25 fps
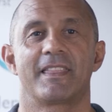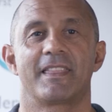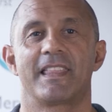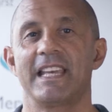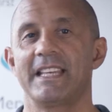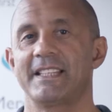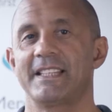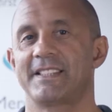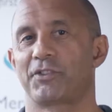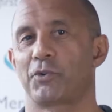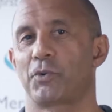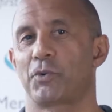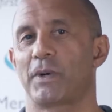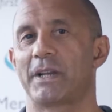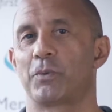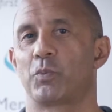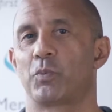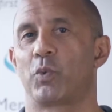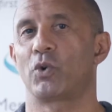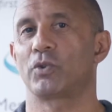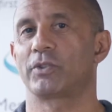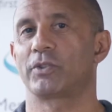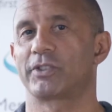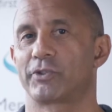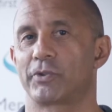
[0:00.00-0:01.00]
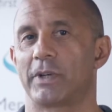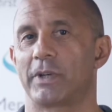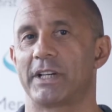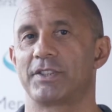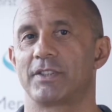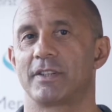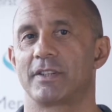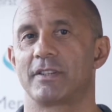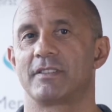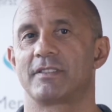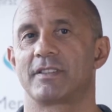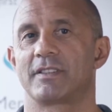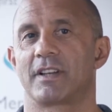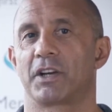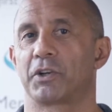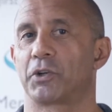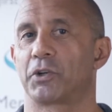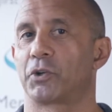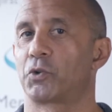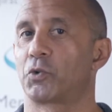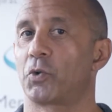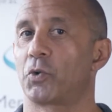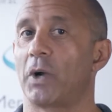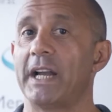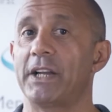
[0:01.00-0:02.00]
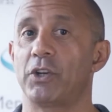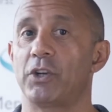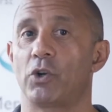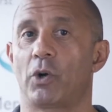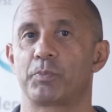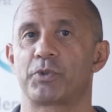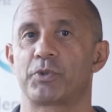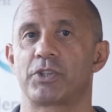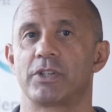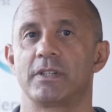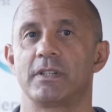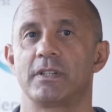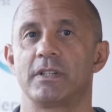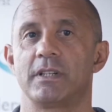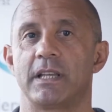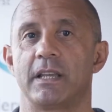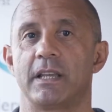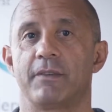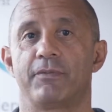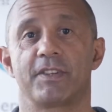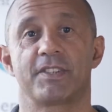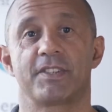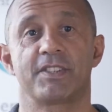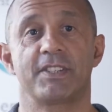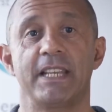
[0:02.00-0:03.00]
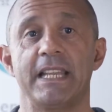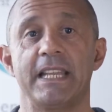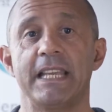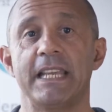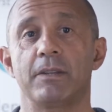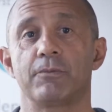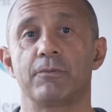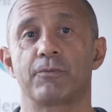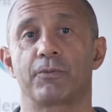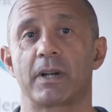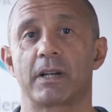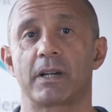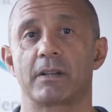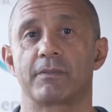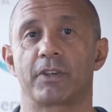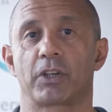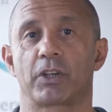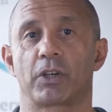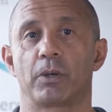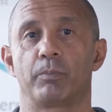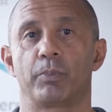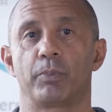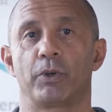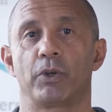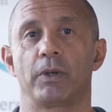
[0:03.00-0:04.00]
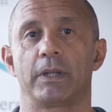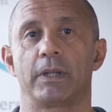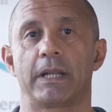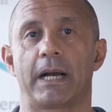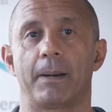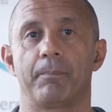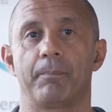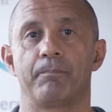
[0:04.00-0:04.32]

These three wall stretchers are a great option if you're sitting in front of a computer,